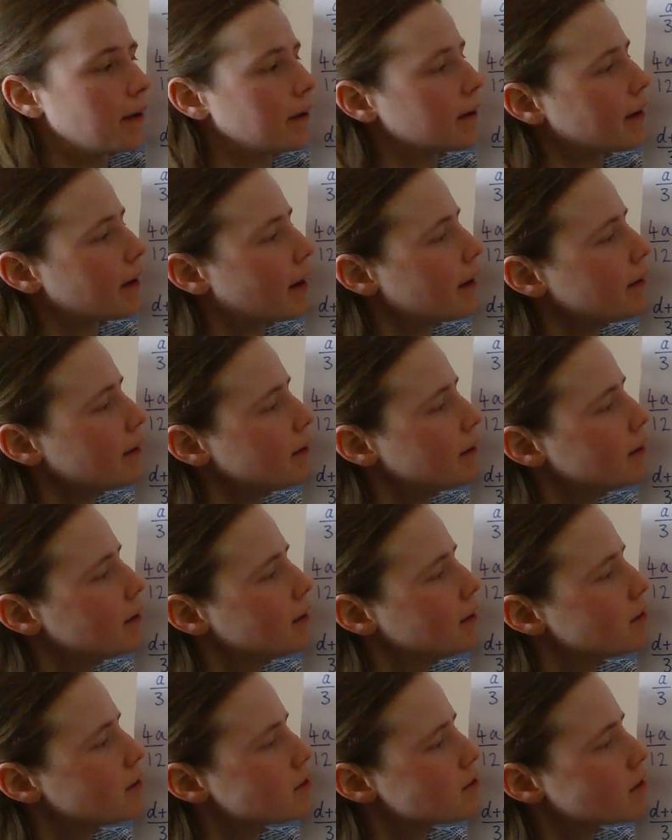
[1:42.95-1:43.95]
Okay,
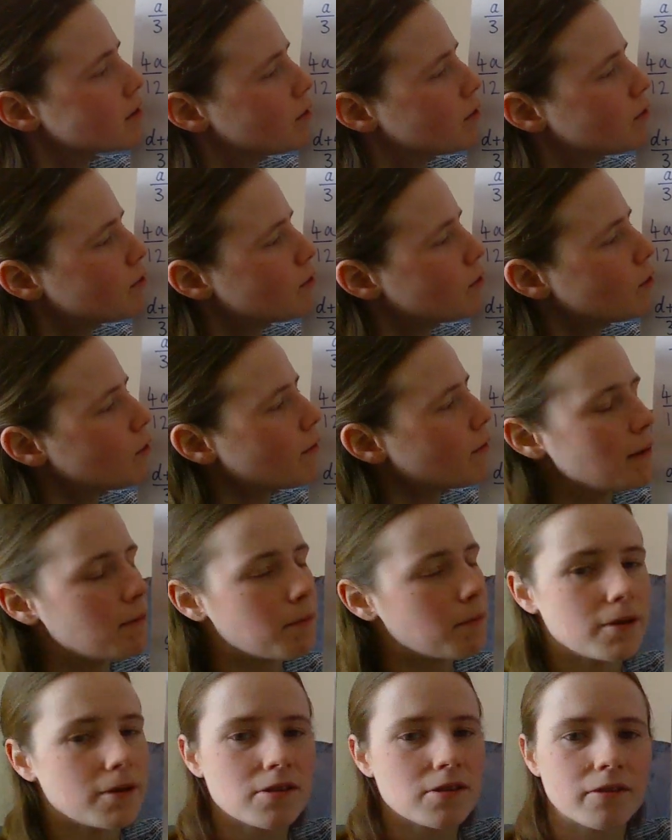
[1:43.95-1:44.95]
so
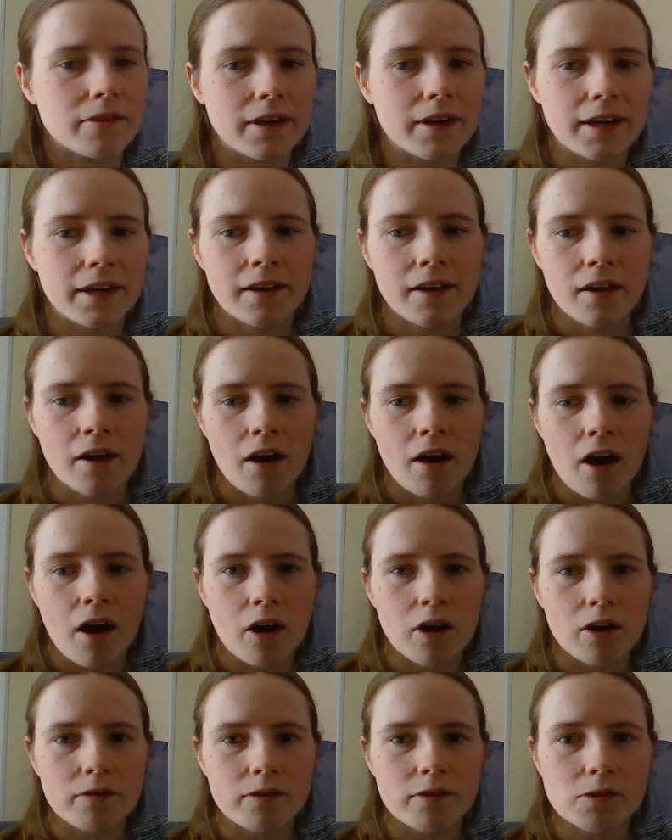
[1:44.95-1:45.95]
4a plus 3
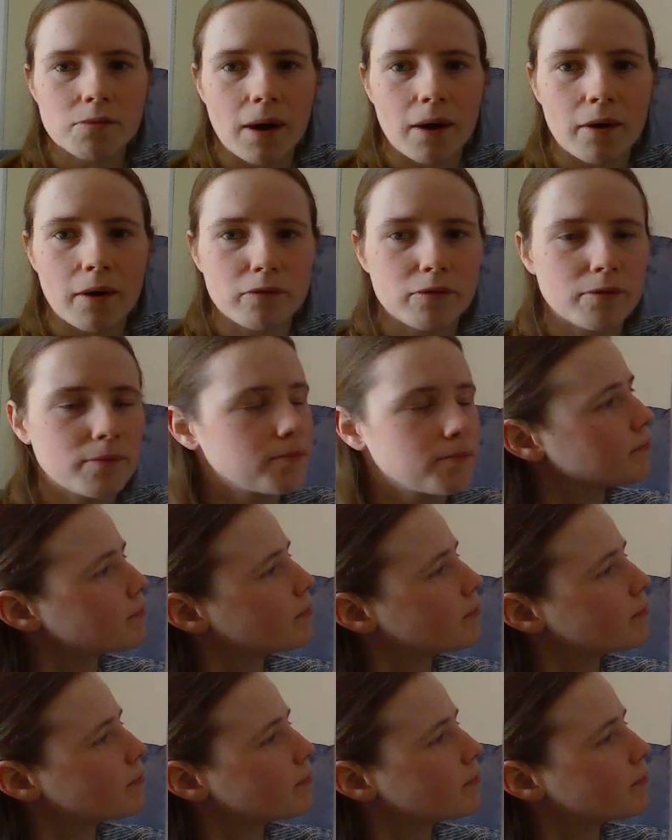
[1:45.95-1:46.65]
over 12.